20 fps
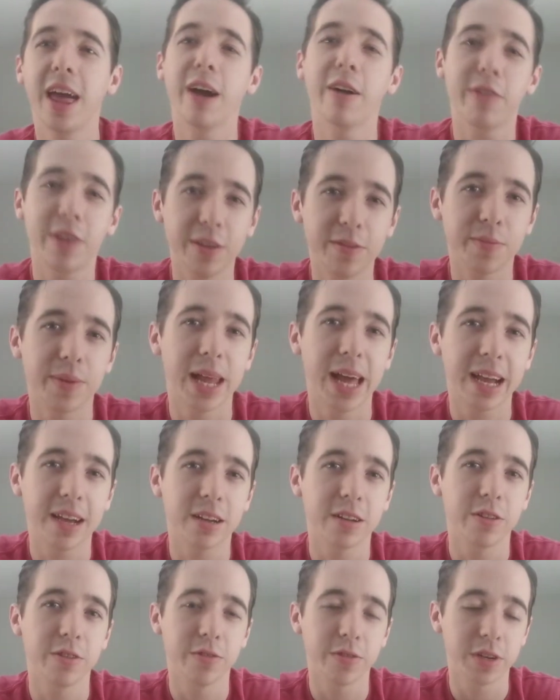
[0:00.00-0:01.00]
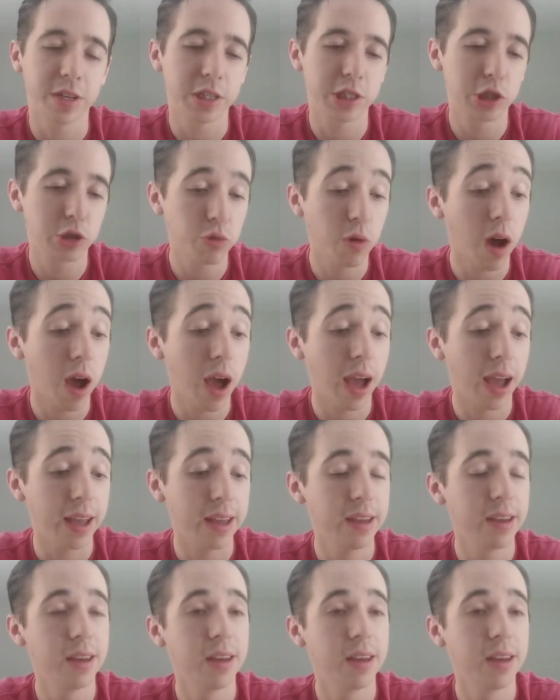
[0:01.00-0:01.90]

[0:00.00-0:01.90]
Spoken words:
I'll give Black Clover a try.